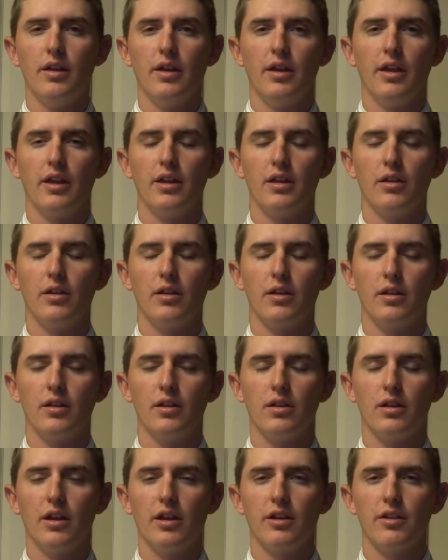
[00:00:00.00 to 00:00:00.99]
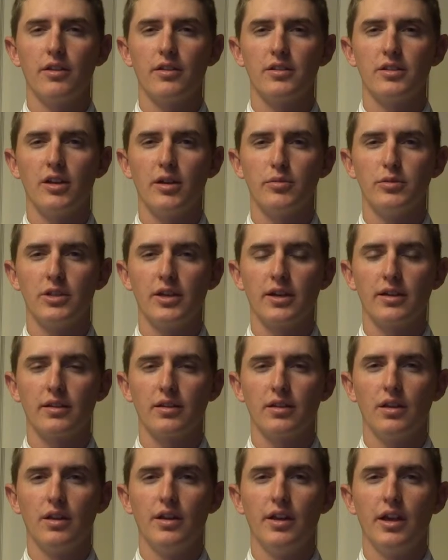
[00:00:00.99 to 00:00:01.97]
and none of the
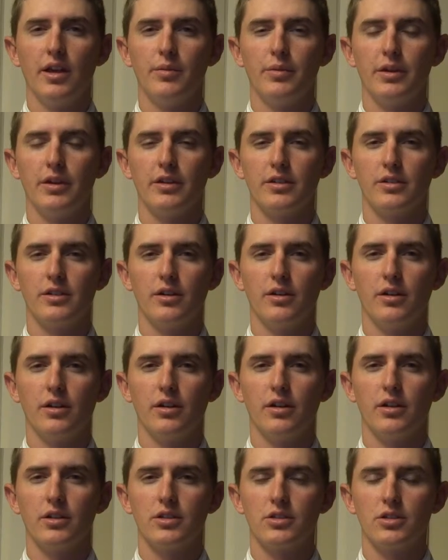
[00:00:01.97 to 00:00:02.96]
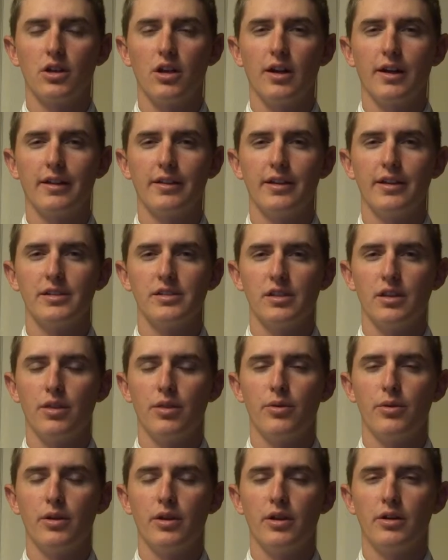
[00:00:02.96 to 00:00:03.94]
subjects administered a shock less than
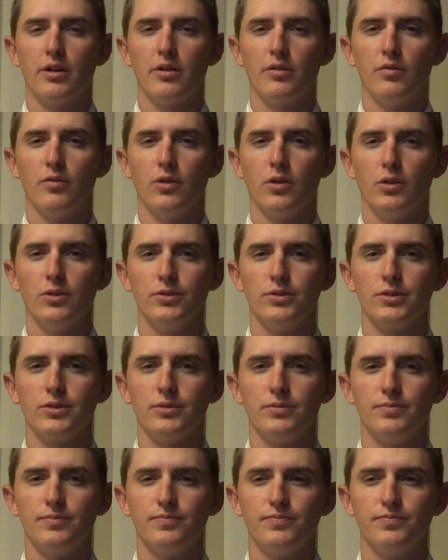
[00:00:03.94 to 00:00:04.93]
300 volts.